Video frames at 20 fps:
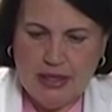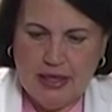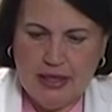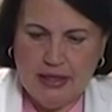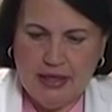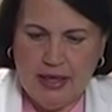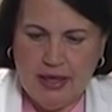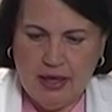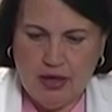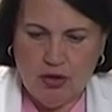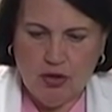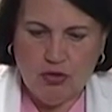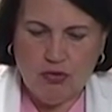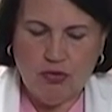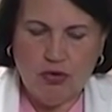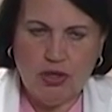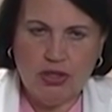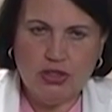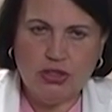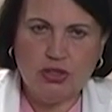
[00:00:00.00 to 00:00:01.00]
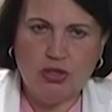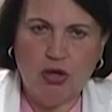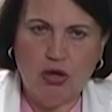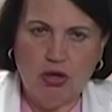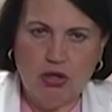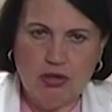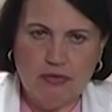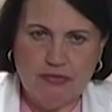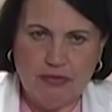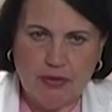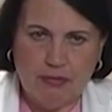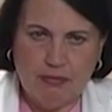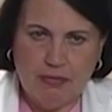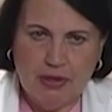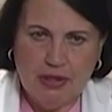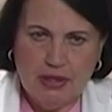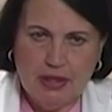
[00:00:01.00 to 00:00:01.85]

and categorized all of them.